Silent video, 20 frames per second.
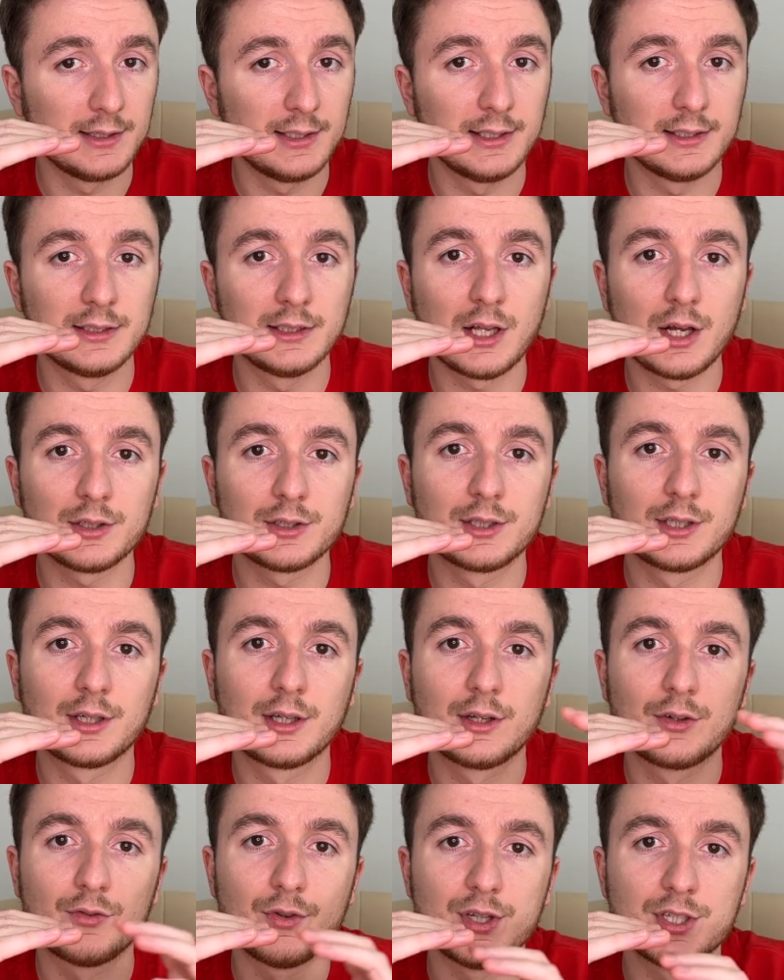did not
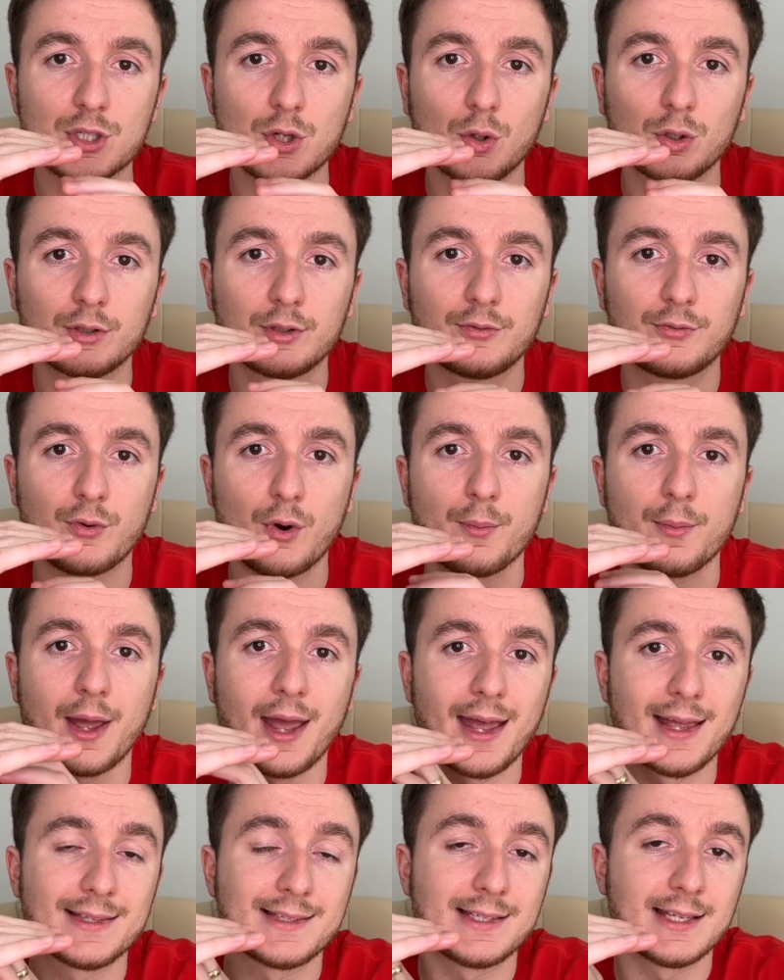result from
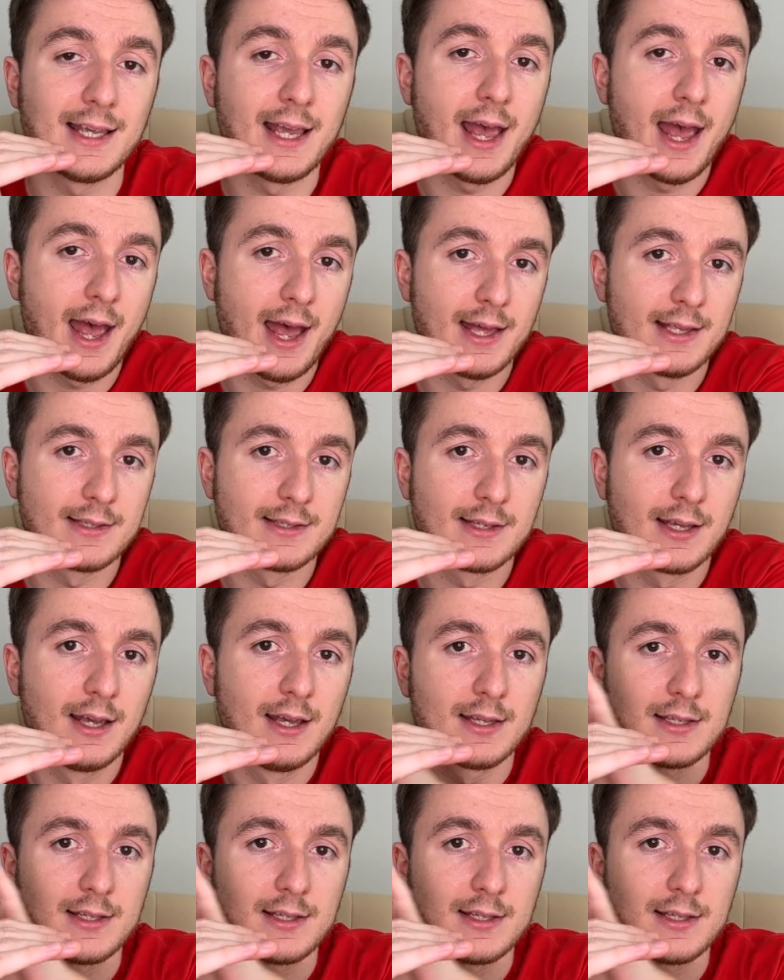Etsy ads.